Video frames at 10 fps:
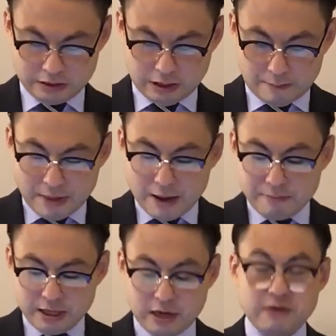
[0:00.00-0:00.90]
The man
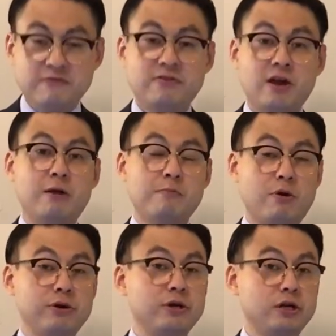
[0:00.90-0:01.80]
became
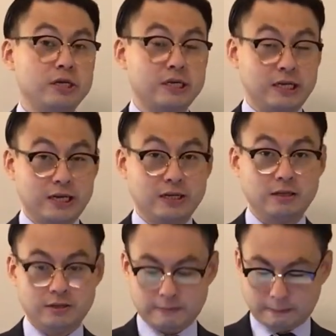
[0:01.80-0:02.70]
ceremonially clean.
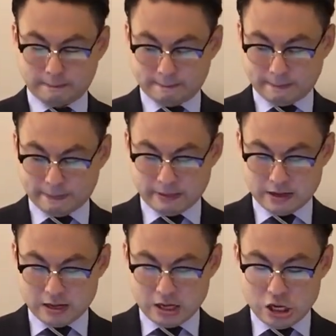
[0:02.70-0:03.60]

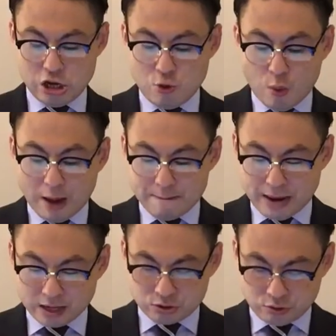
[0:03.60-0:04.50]
He went
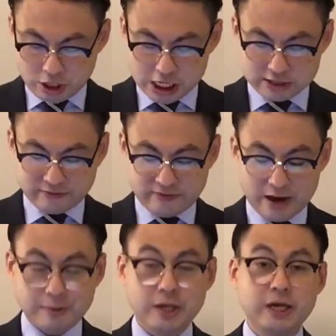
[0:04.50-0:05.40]
back to his
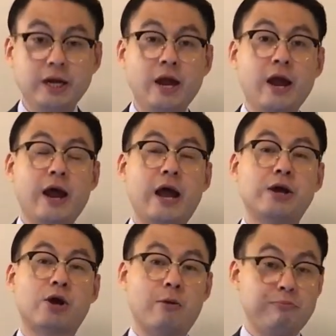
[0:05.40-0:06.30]
family
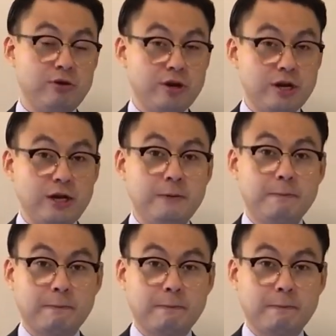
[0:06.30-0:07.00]
and community.